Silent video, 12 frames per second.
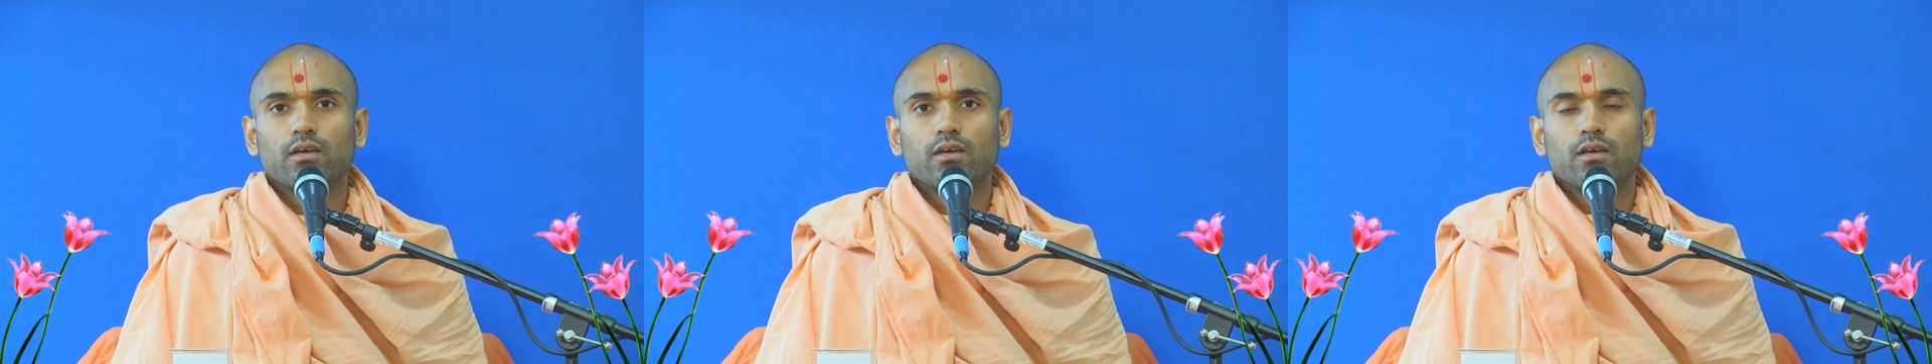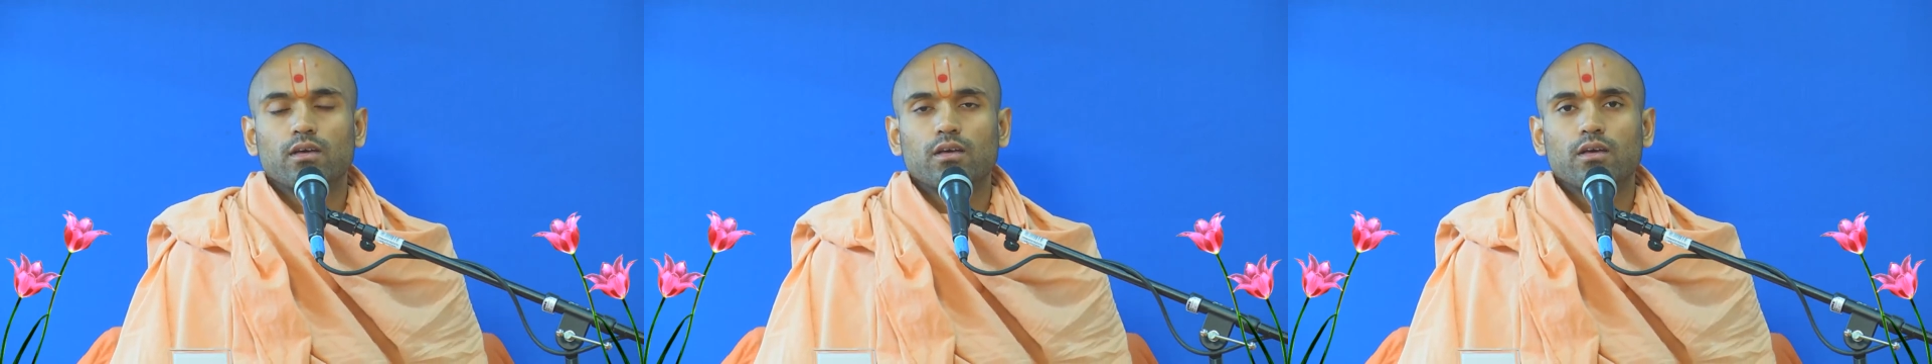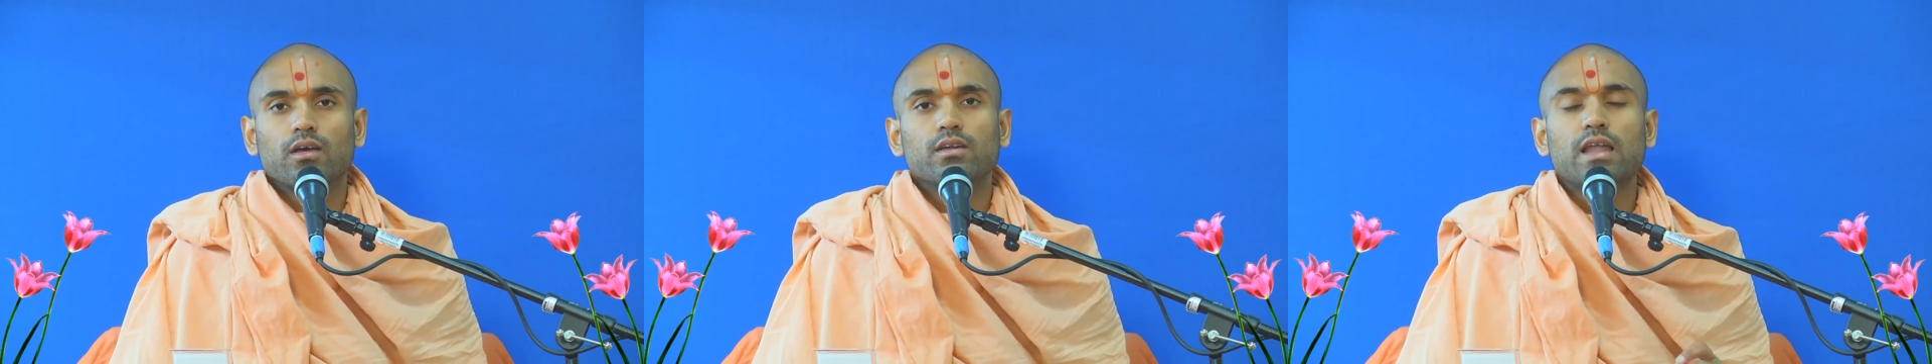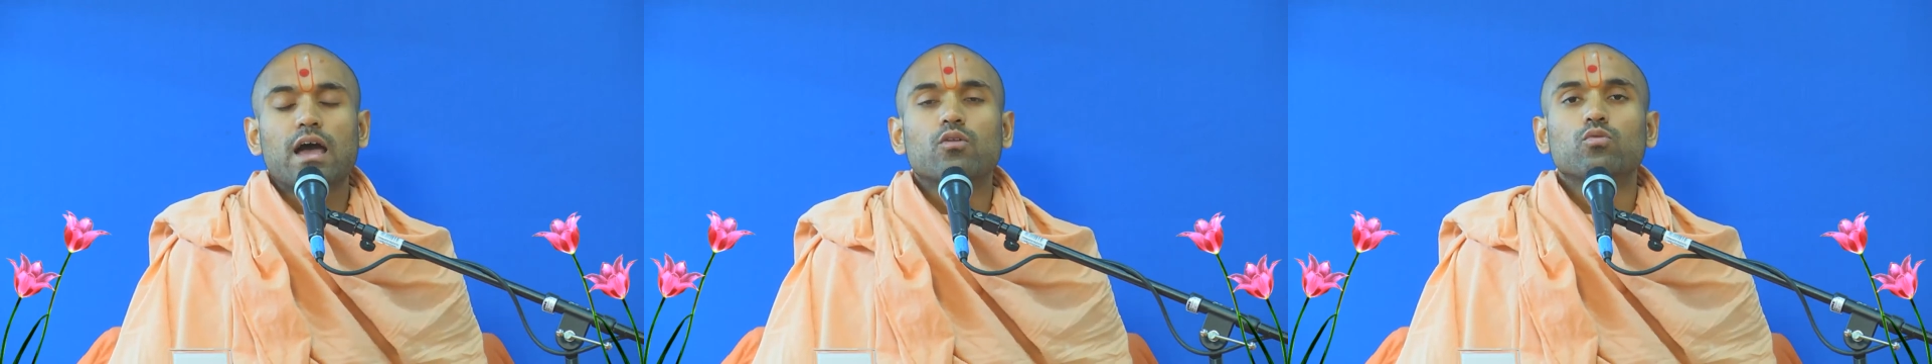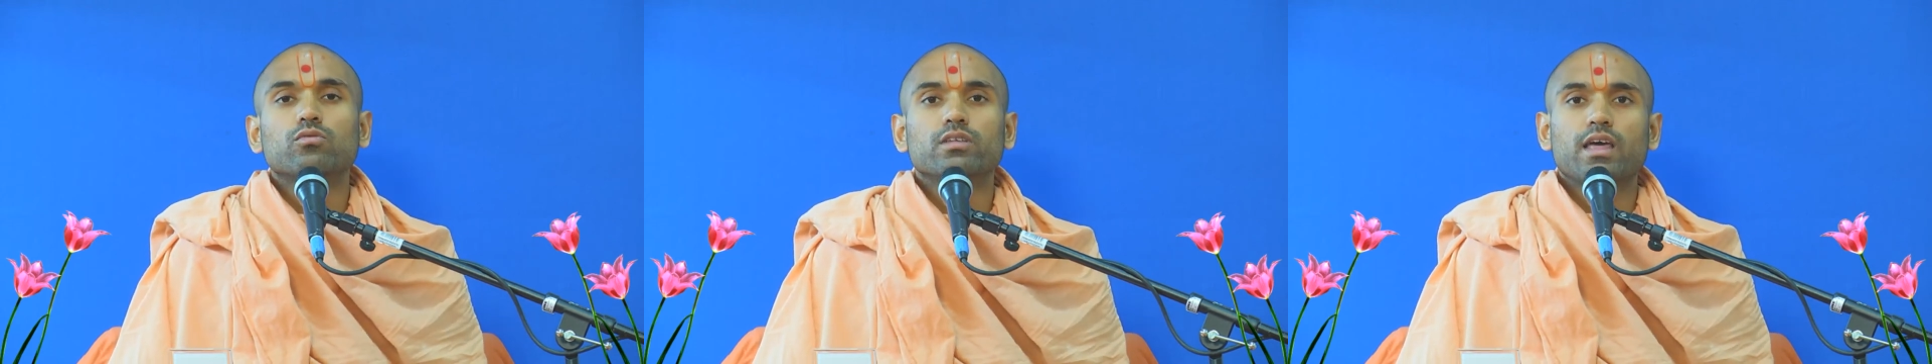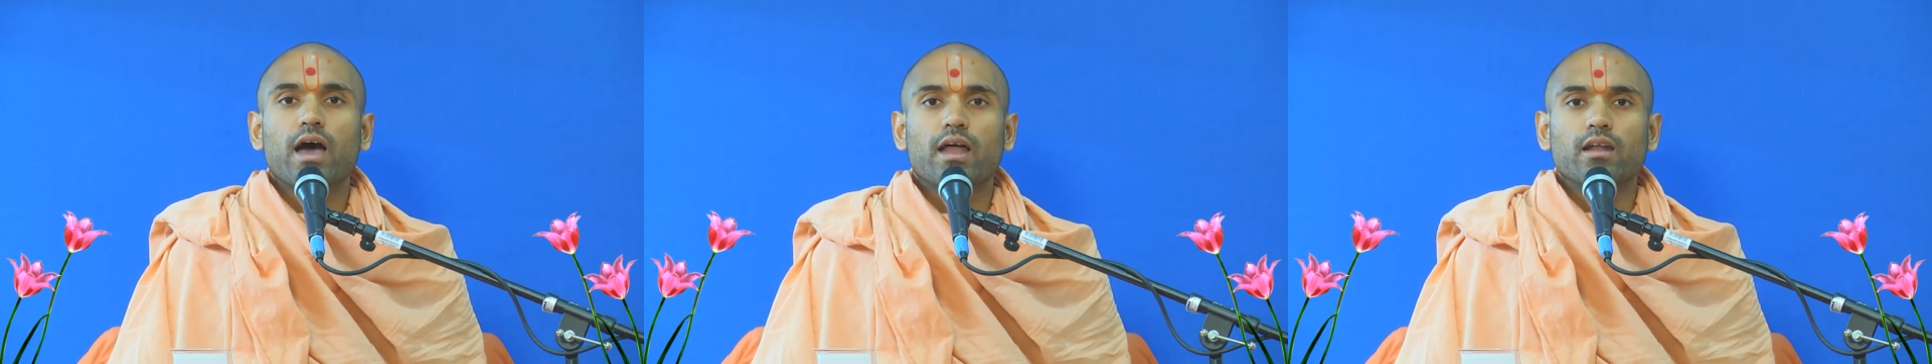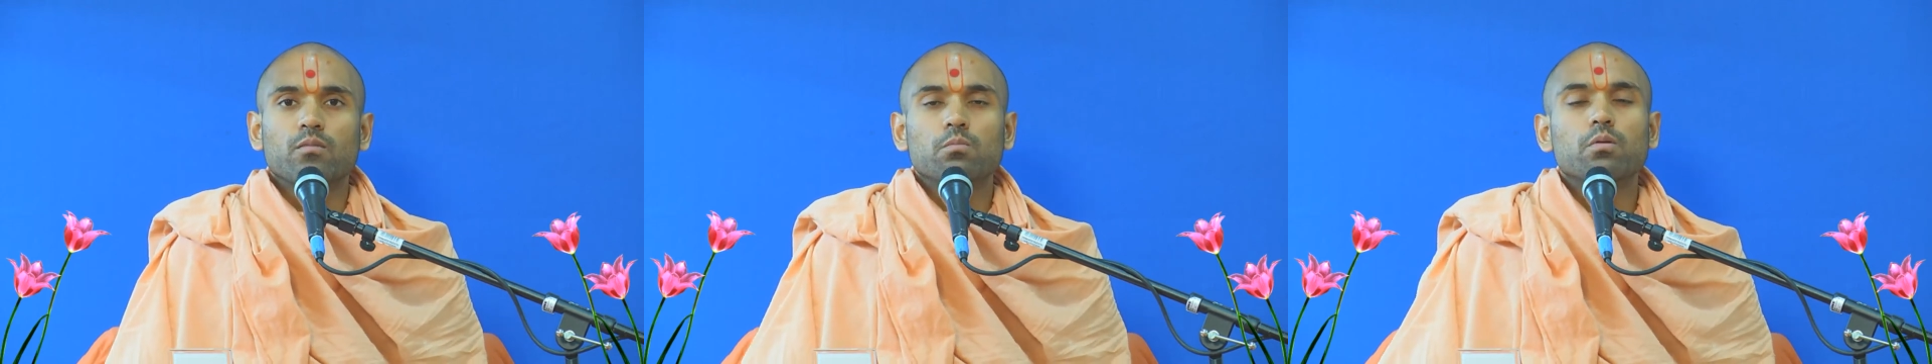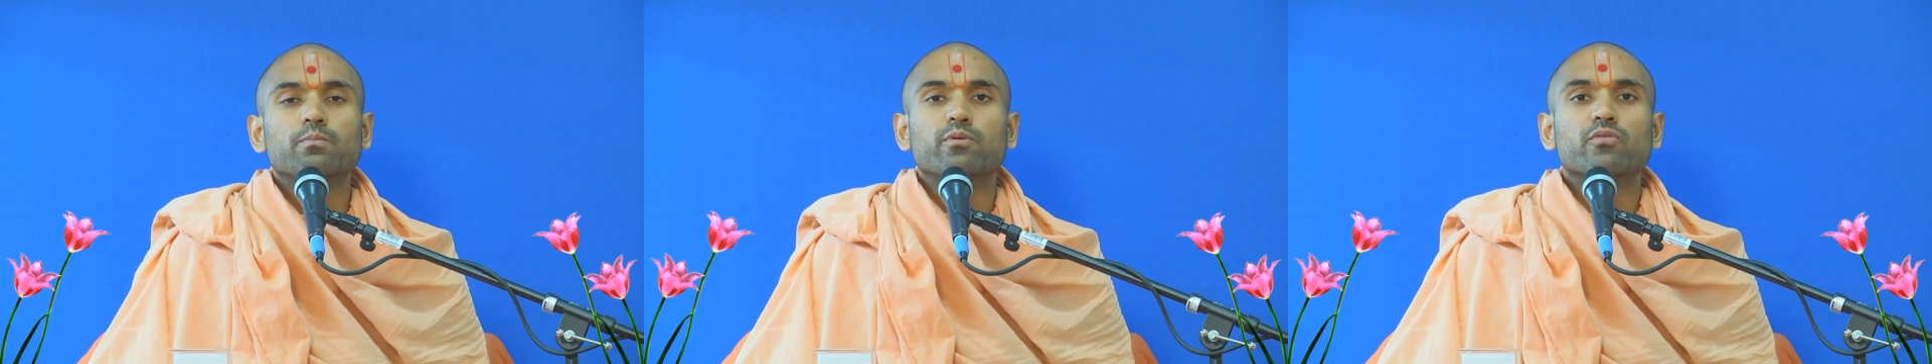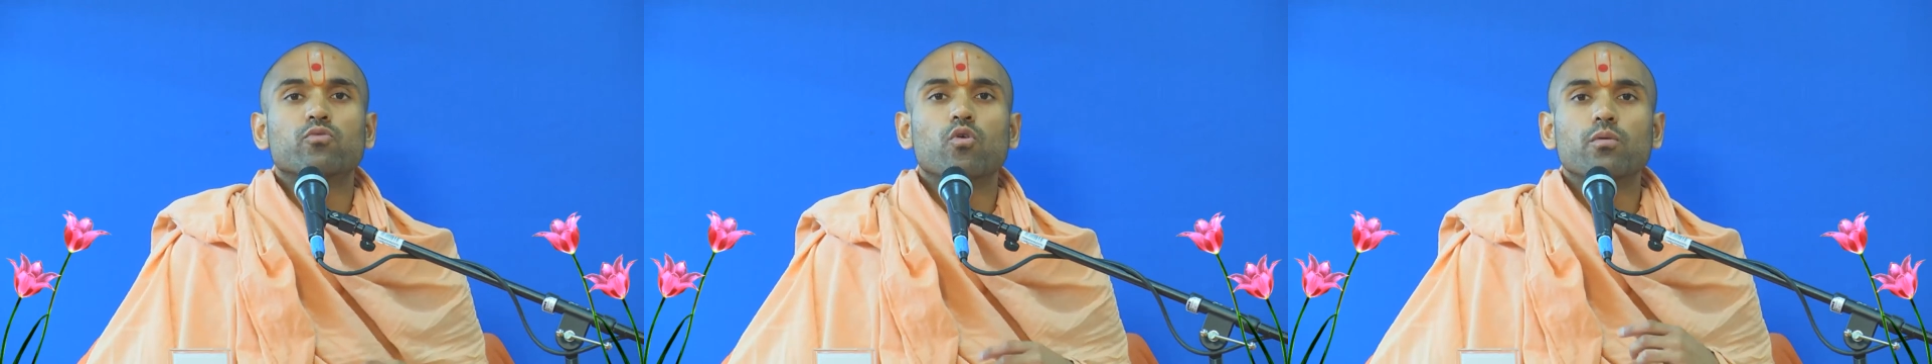Not only that, but performing